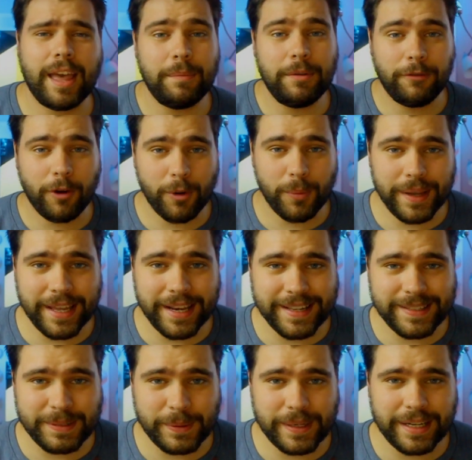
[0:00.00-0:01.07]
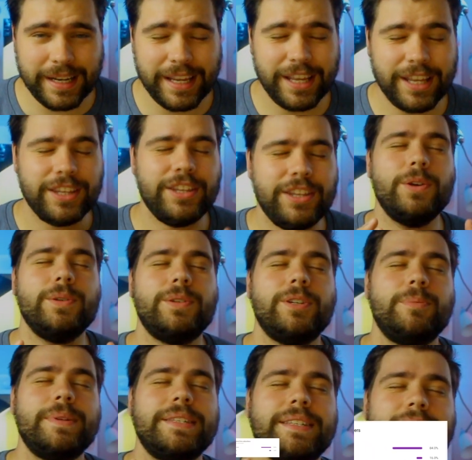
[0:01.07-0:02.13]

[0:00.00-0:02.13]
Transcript: And before we get into it, YouTube